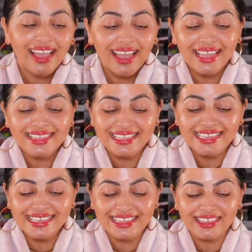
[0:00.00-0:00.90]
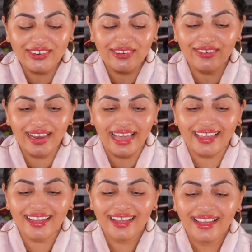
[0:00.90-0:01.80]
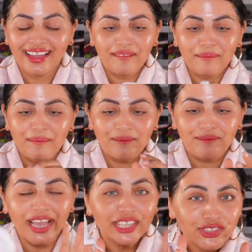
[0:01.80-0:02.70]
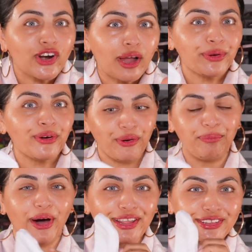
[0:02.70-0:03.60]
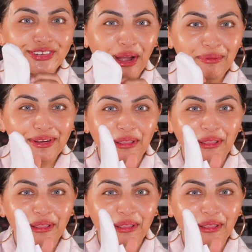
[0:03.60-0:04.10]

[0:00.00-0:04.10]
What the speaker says: Is this little like face scrubber or body scrubber?